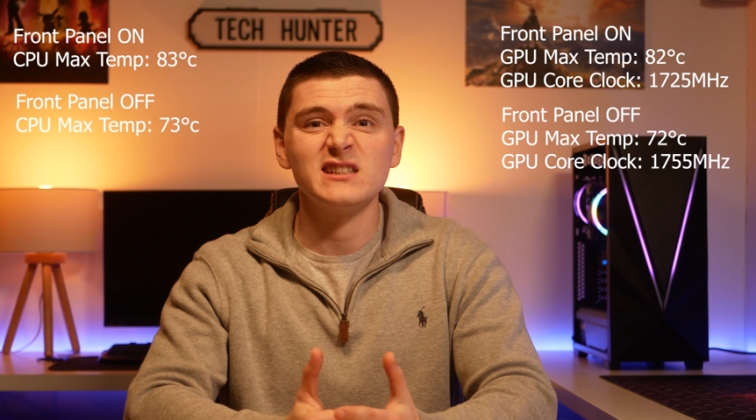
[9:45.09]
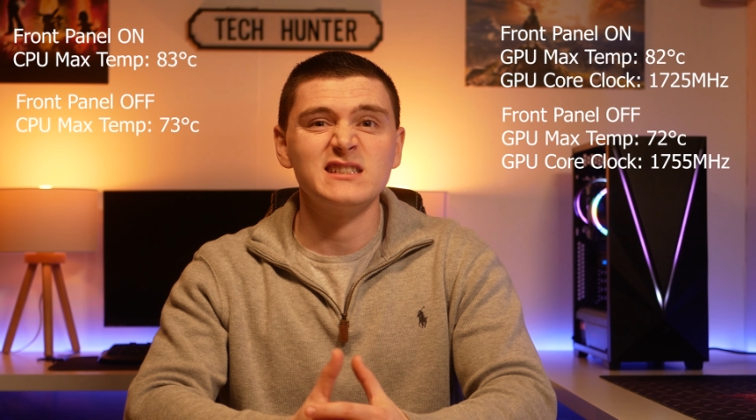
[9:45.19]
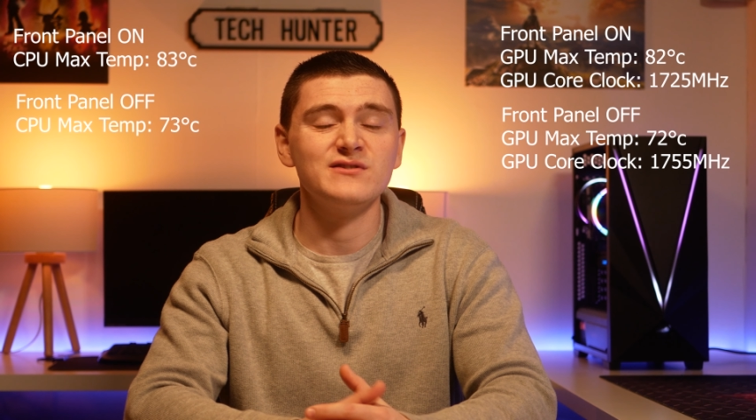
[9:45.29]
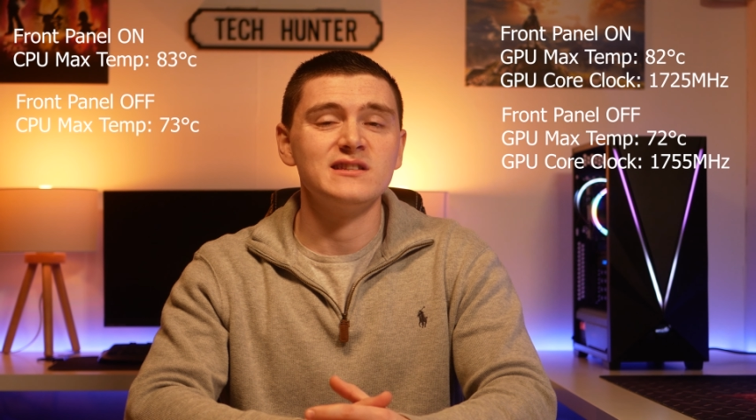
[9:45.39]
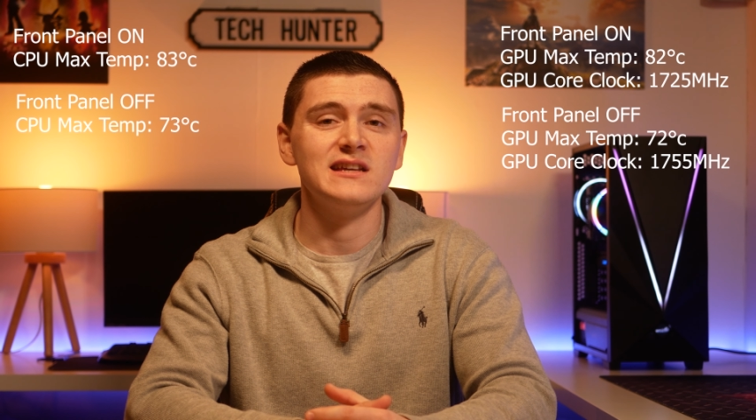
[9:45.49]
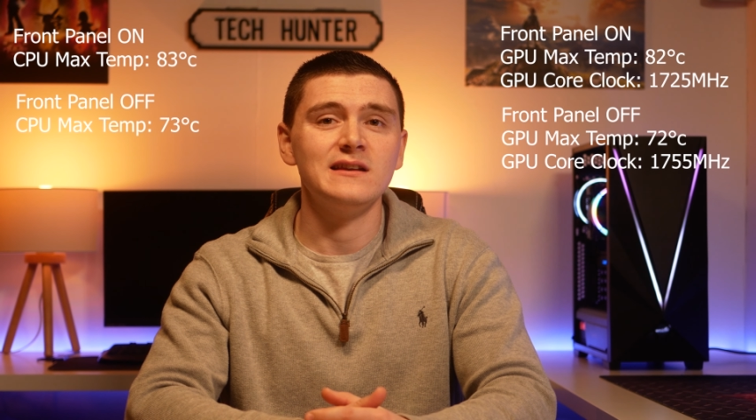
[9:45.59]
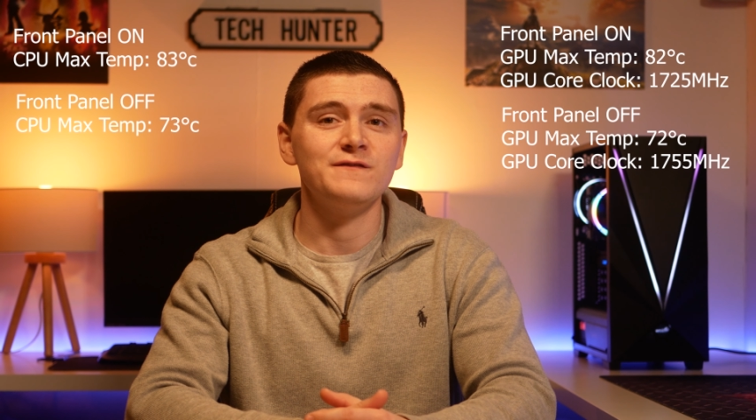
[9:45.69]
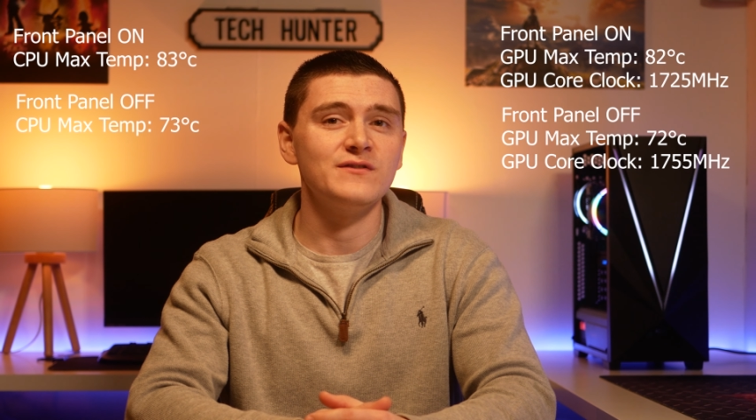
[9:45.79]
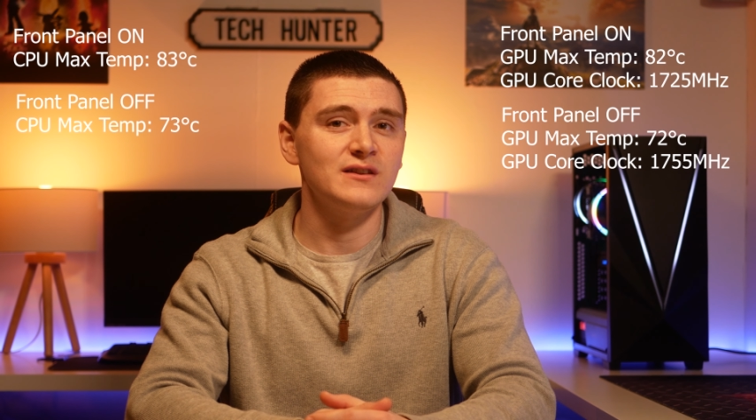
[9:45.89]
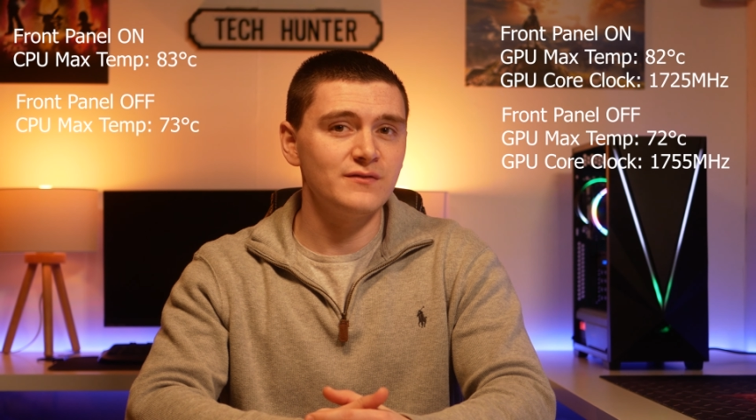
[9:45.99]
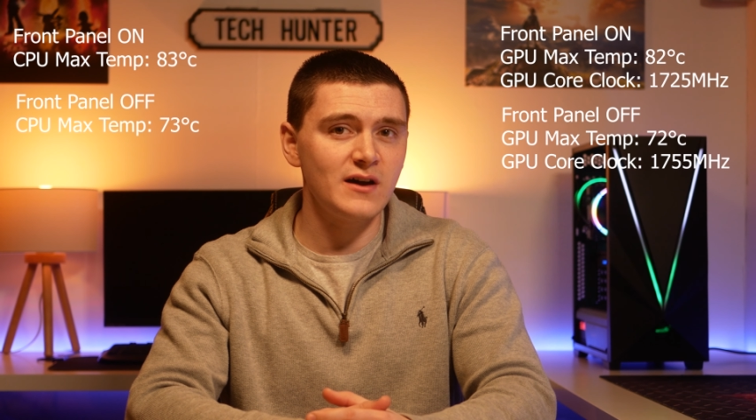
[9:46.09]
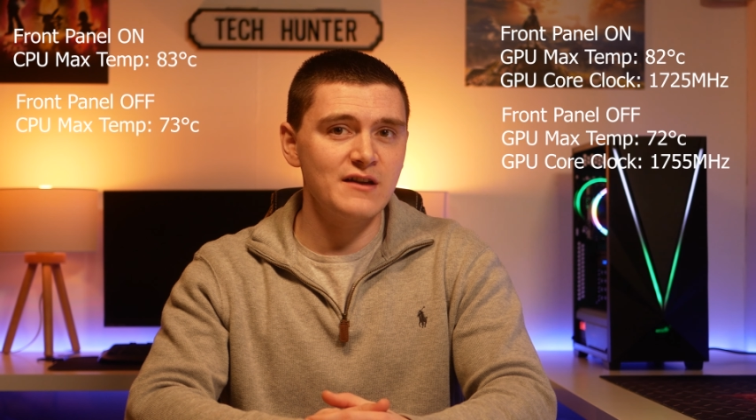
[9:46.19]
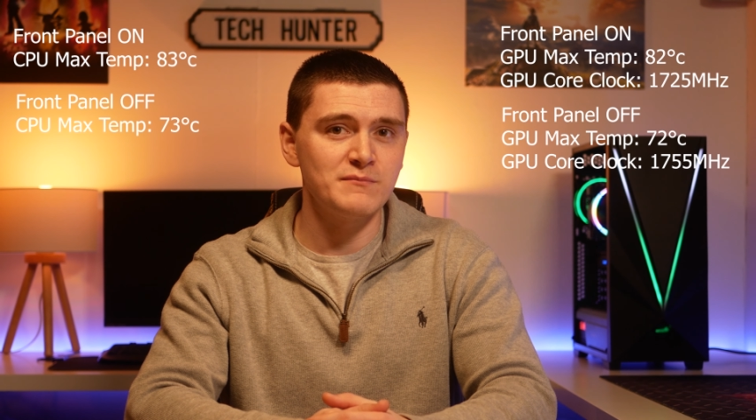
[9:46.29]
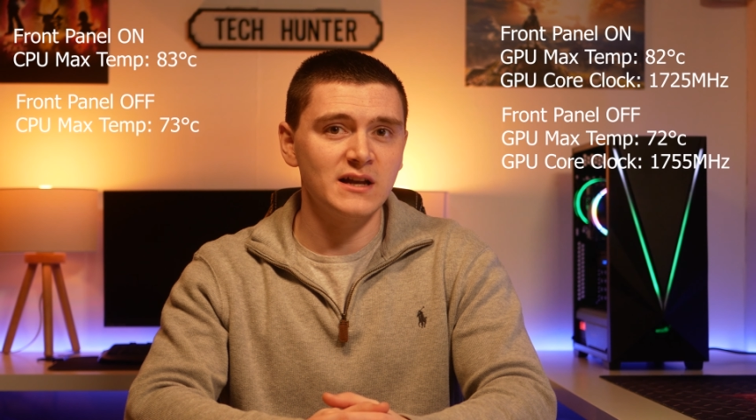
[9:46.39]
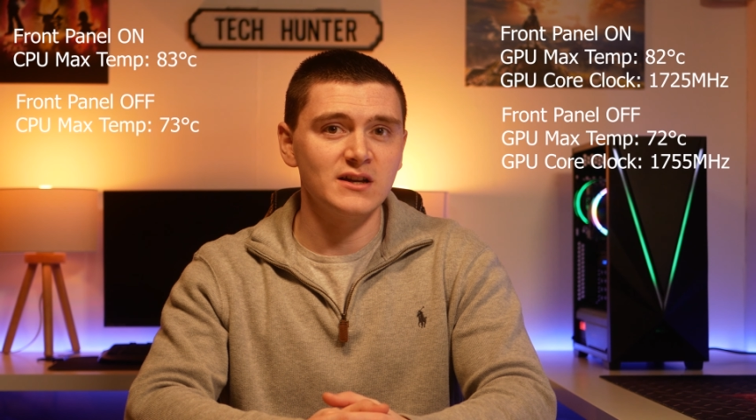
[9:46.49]

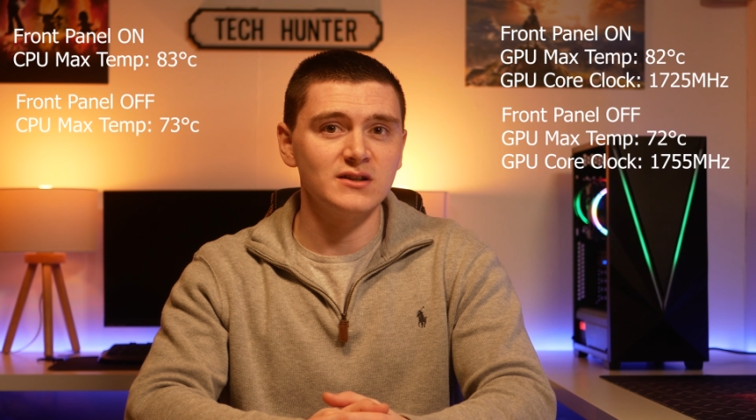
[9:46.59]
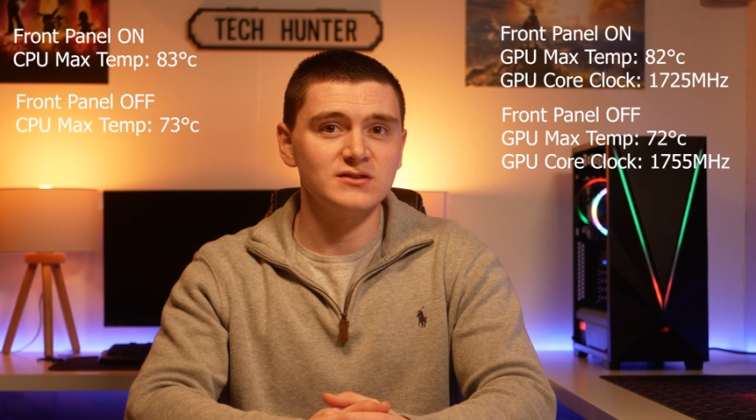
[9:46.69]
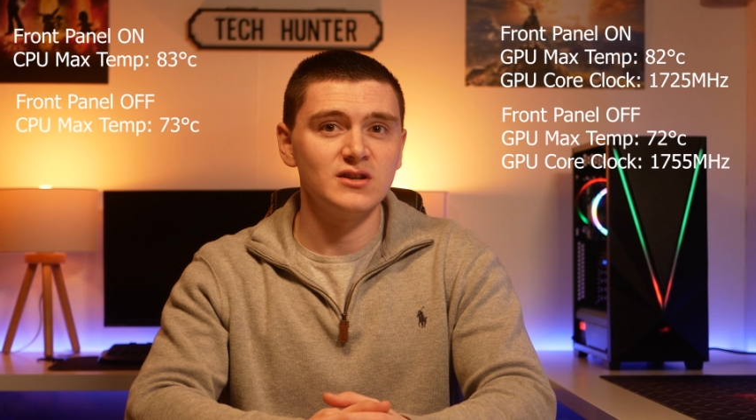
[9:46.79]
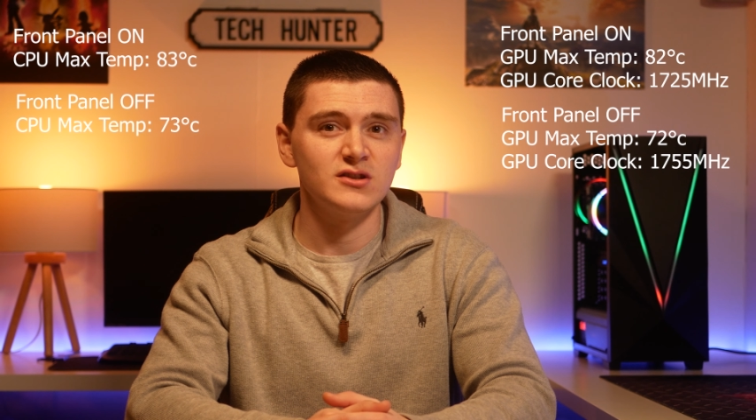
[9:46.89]
1755 MHz.